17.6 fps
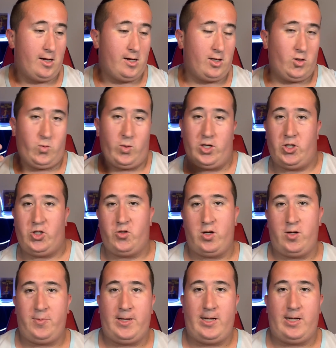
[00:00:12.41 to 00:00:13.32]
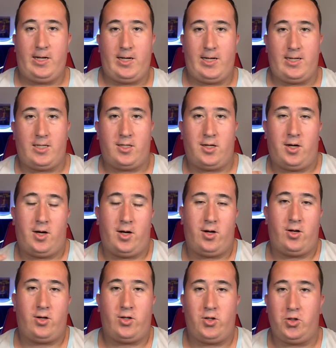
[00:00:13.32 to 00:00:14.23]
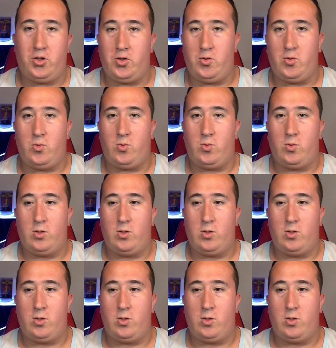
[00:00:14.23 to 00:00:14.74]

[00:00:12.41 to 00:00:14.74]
Twitch streaming is harder to do.